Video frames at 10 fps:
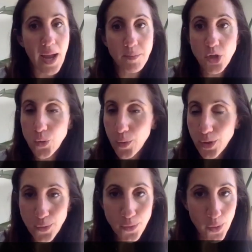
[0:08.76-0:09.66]
I'm
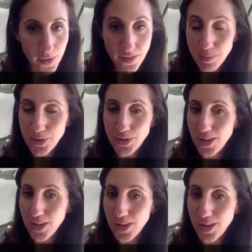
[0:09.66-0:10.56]
sure you know this,
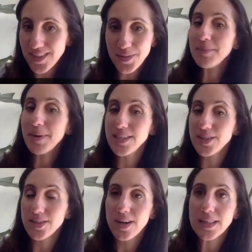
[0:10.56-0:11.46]
but just as a
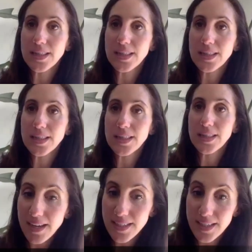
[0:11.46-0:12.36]
reminder, a
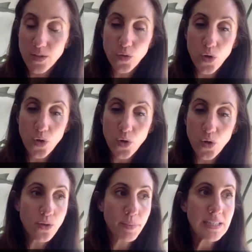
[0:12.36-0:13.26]
lead magnet is
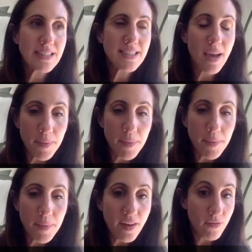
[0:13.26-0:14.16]
going to be
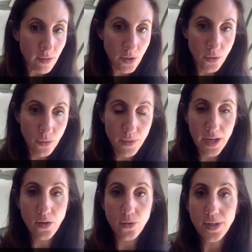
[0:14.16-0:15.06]
something of
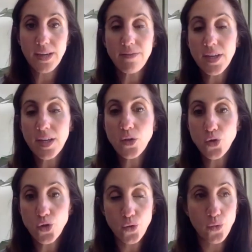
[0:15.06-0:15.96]
value that you're
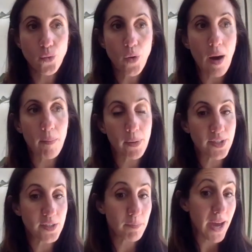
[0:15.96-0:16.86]
giving to a
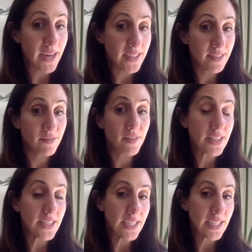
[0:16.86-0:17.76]

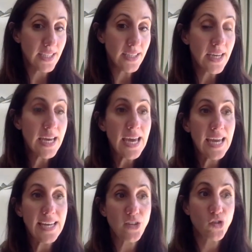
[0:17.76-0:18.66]
prospective lead
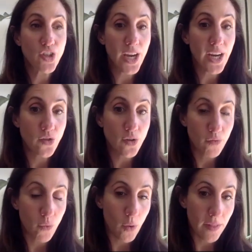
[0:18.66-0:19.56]
in
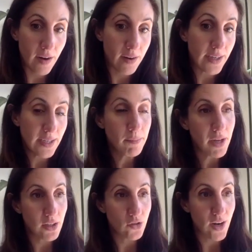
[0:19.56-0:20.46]
exchange for their
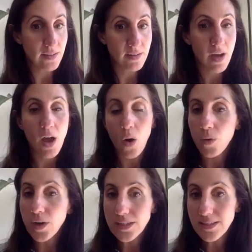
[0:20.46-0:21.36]
email address.
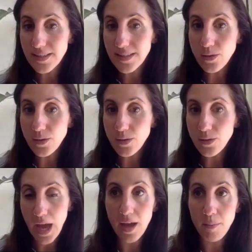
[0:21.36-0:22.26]
We'll consider
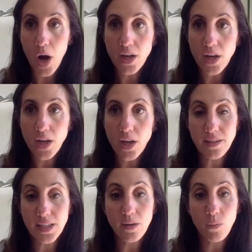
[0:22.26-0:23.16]
that
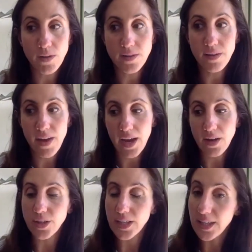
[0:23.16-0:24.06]
prospect a lead once
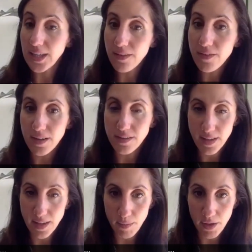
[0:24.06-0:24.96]
they've actually
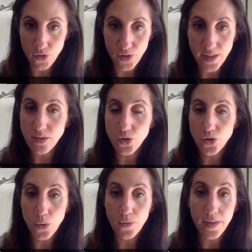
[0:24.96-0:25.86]
given us the email address
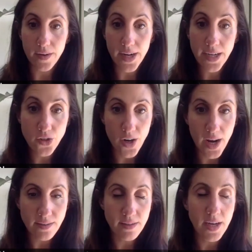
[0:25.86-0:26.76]
and shown their
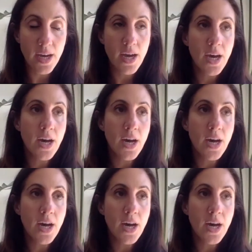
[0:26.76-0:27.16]
interest.